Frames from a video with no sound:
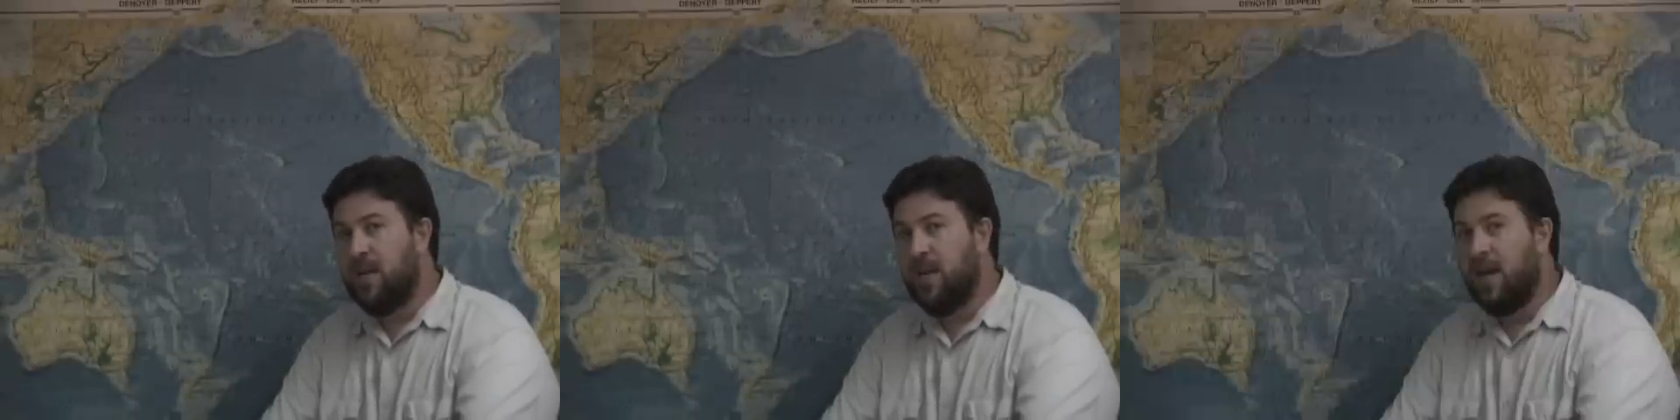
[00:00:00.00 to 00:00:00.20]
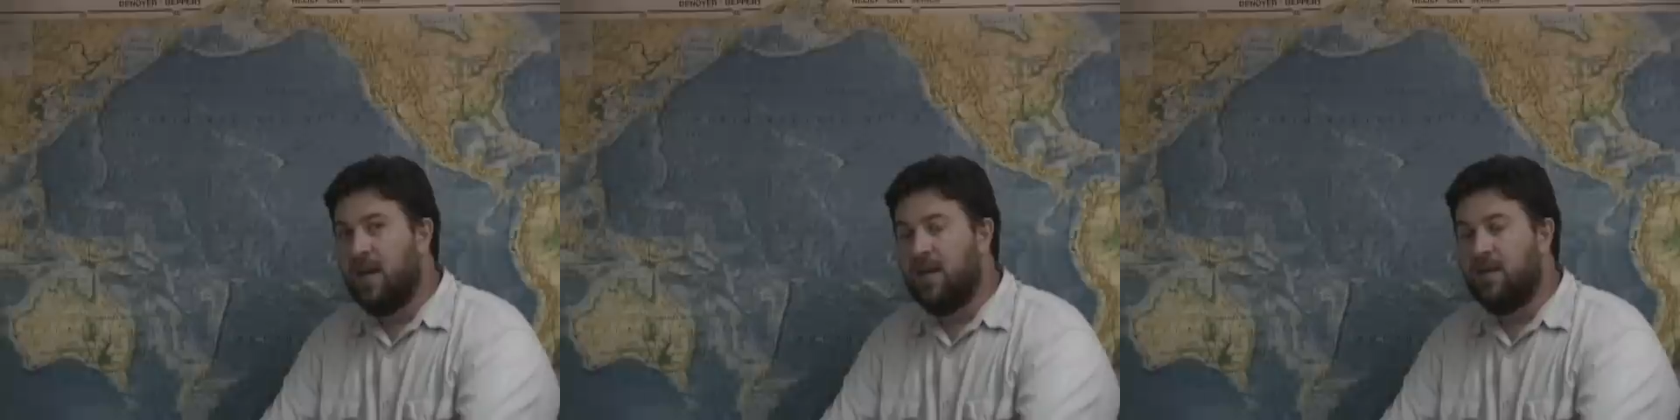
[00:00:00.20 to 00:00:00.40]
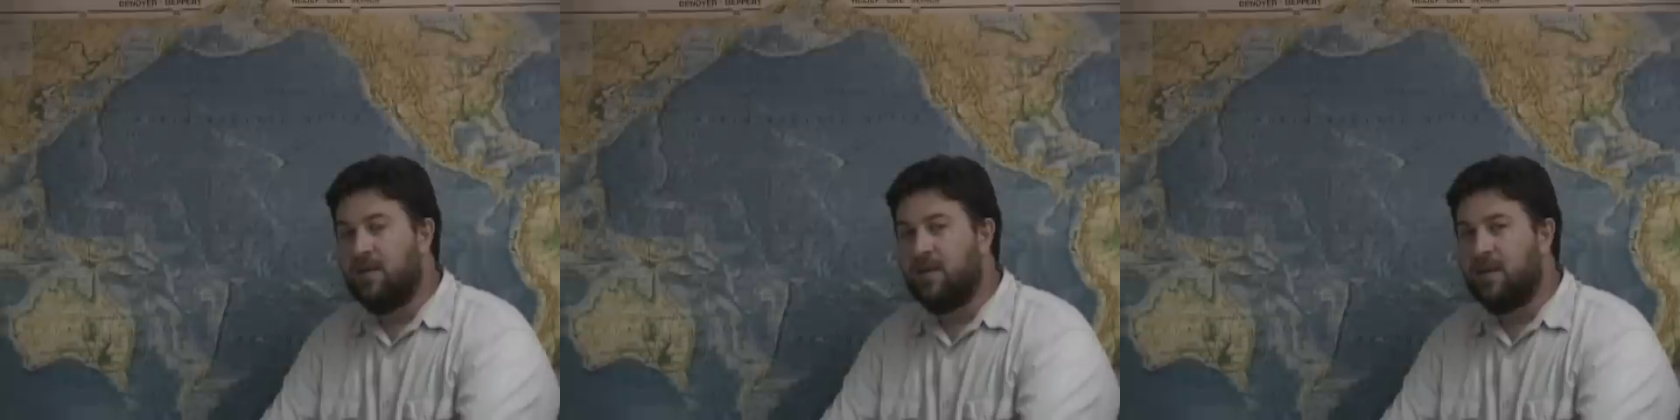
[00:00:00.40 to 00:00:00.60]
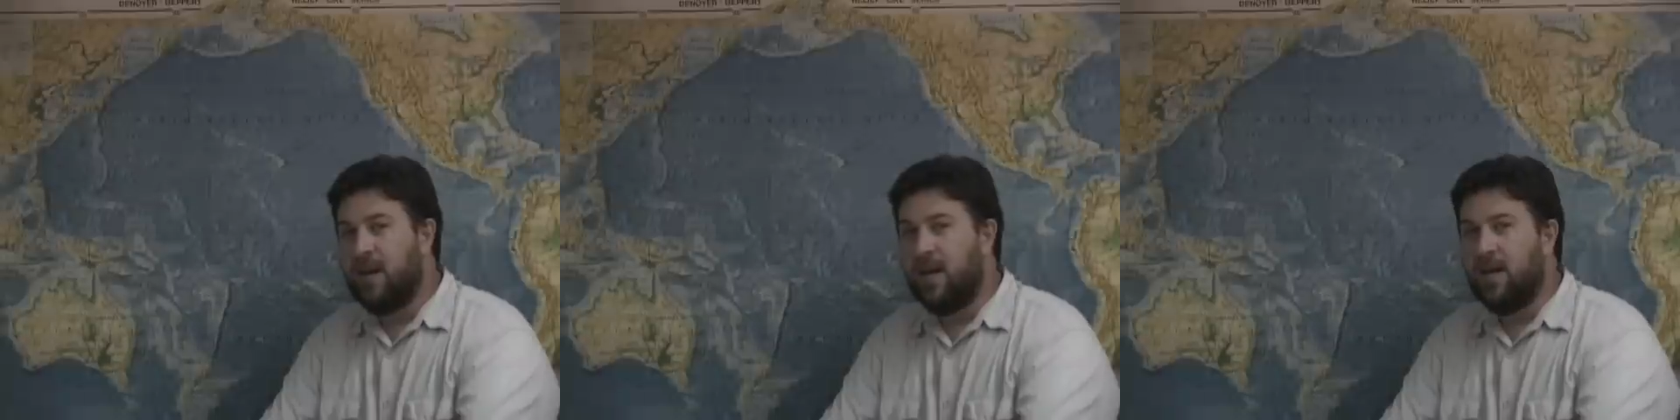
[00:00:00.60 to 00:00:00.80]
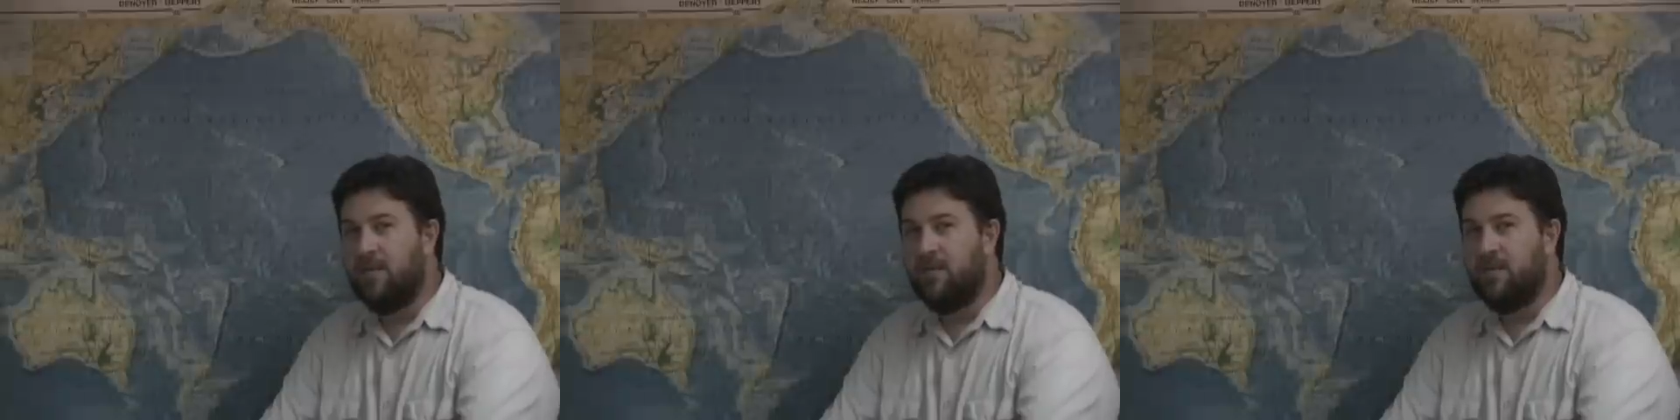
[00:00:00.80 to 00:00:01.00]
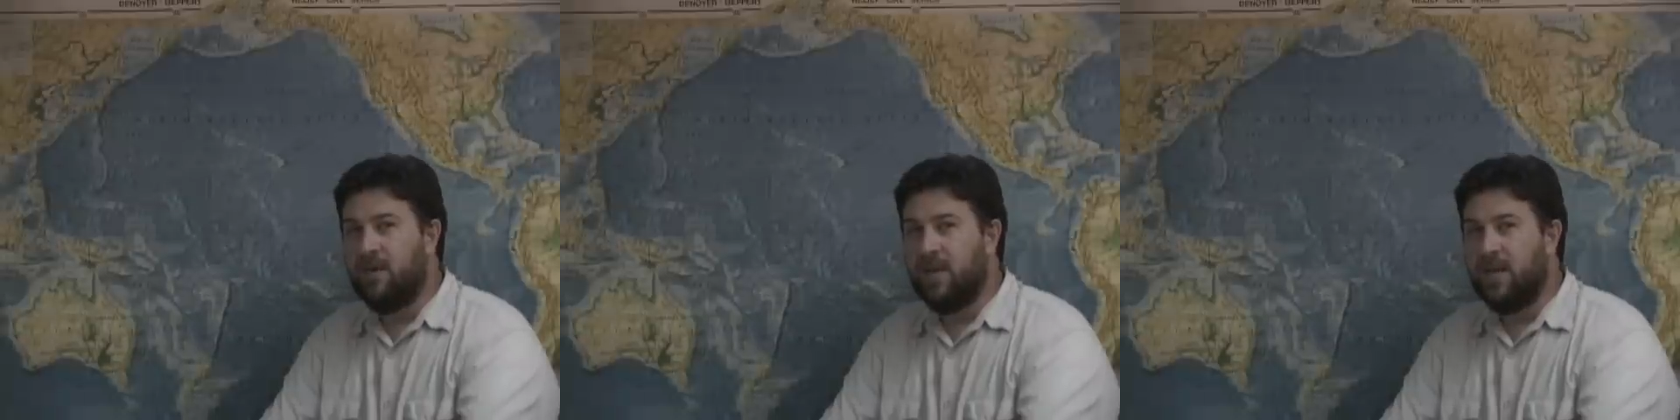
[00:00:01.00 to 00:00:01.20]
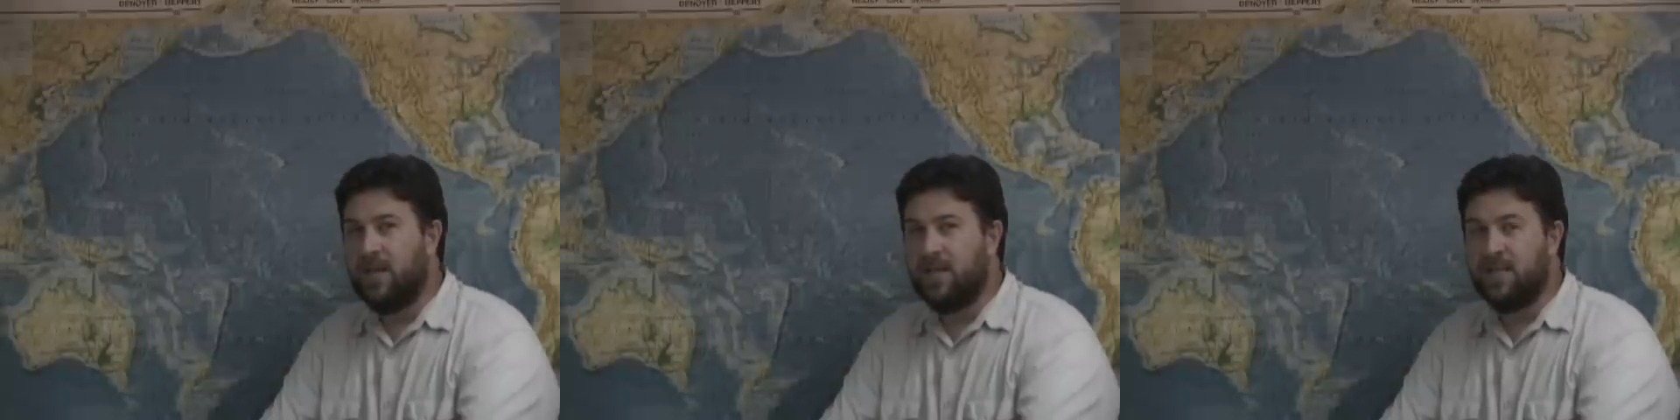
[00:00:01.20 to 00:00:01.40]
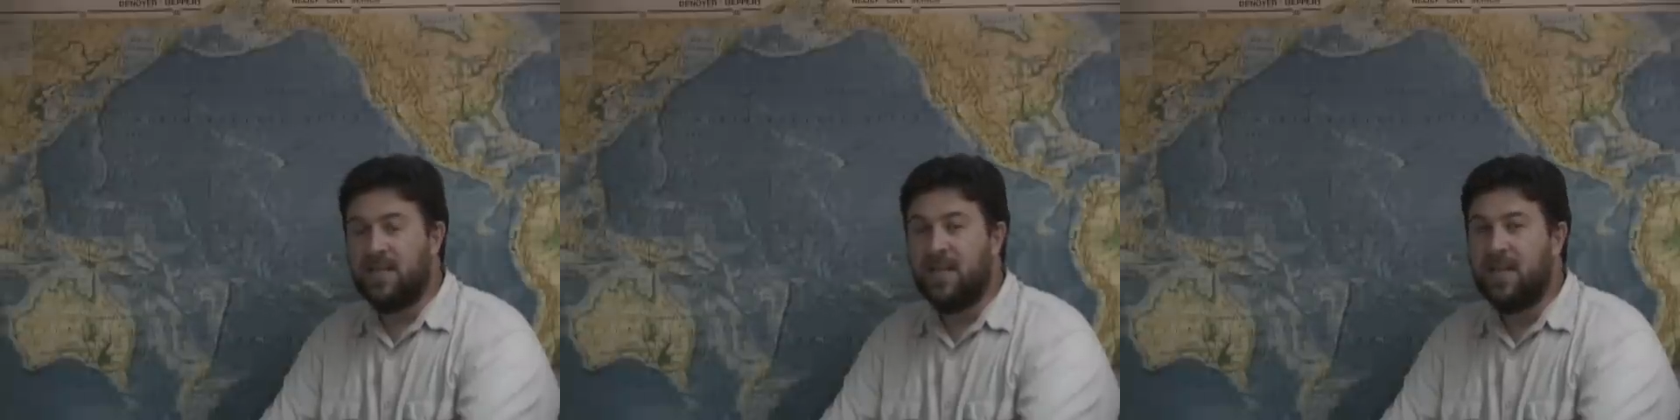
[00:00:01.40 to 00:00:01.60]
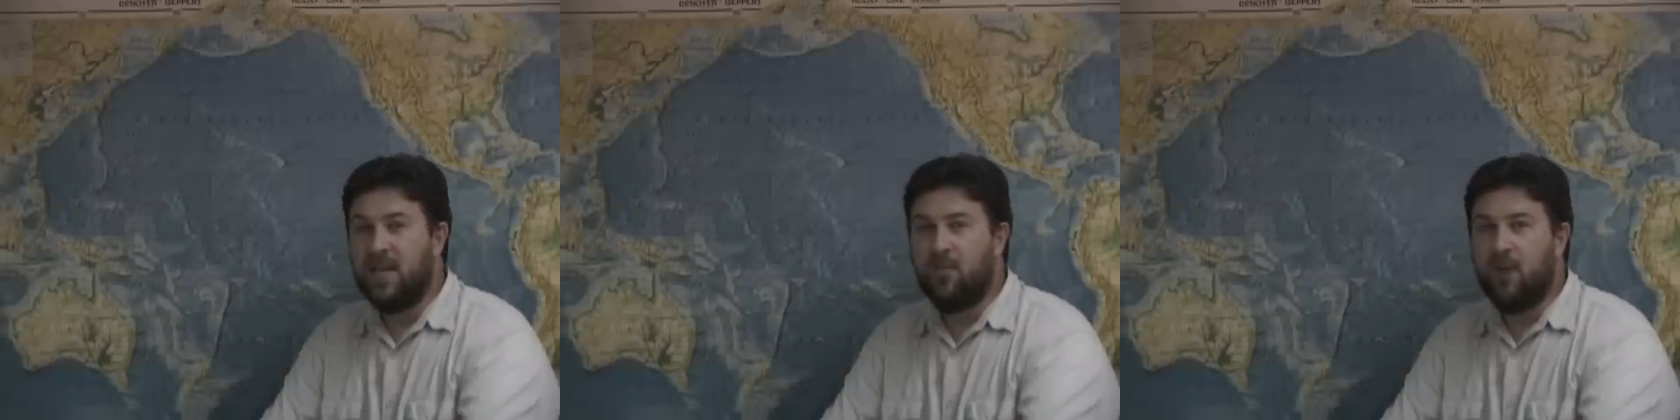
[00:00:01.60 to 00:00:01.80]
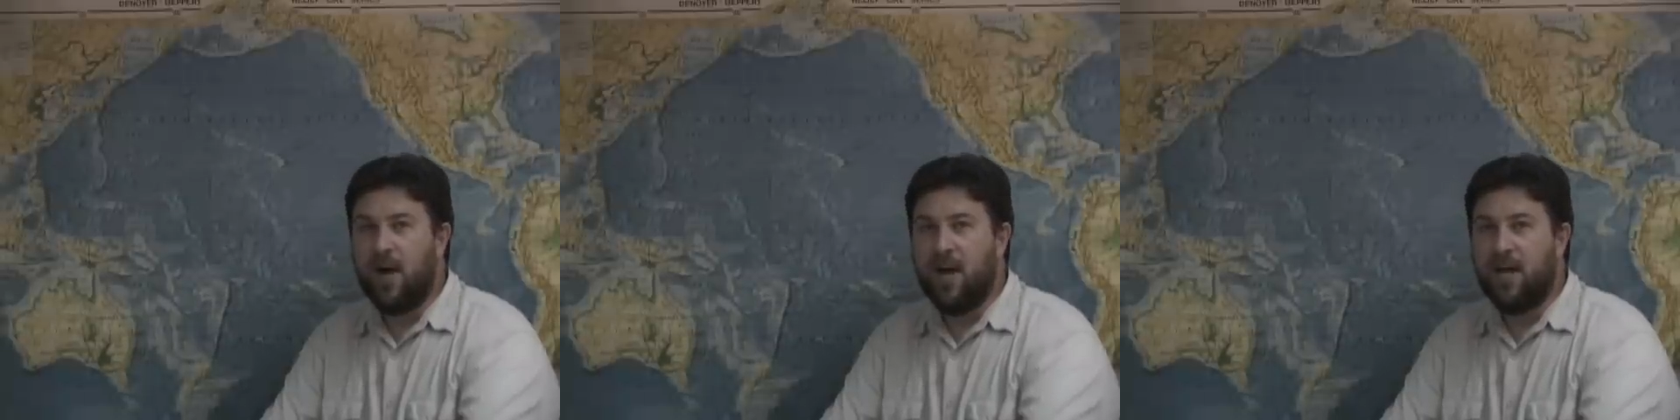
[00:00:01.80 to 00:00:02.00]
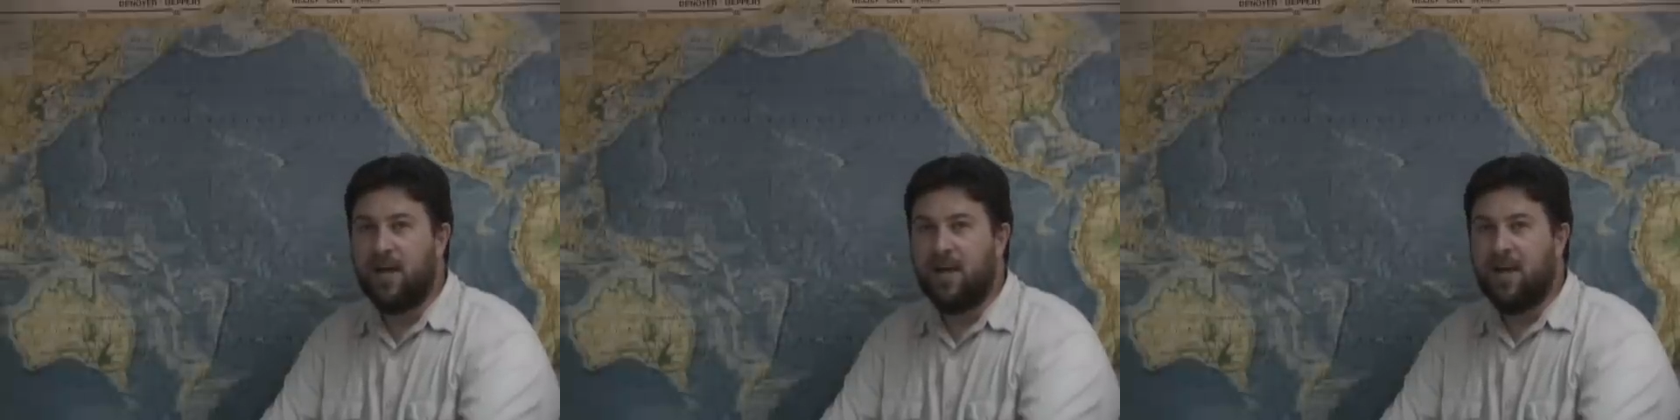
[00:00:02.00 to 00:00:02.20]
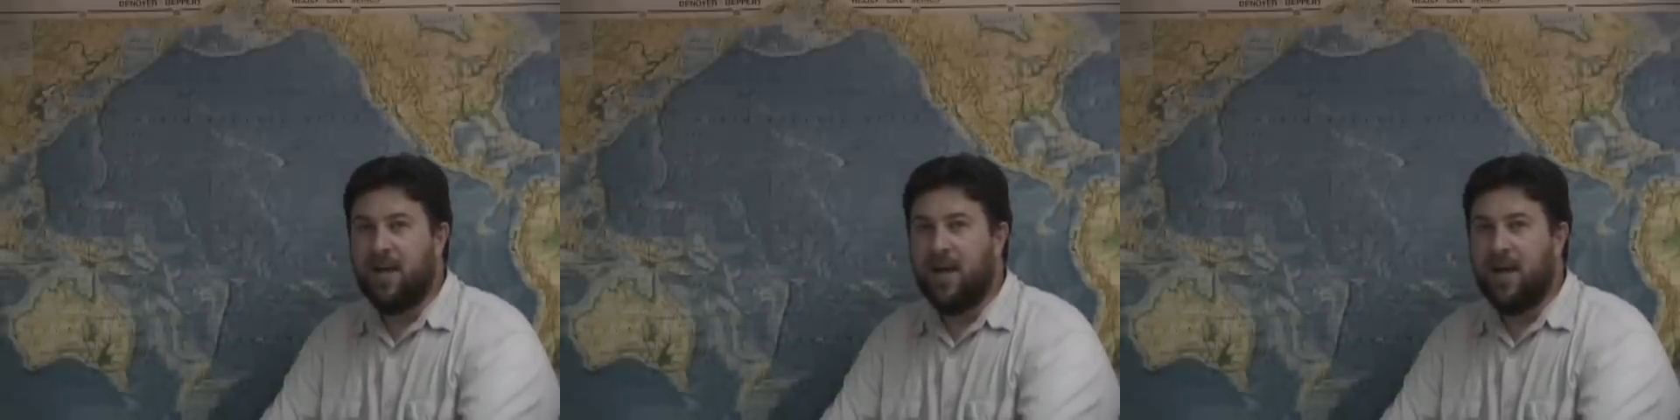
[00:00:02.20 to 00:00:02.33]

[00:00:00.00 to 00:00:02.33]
and kind of in a sneaky way,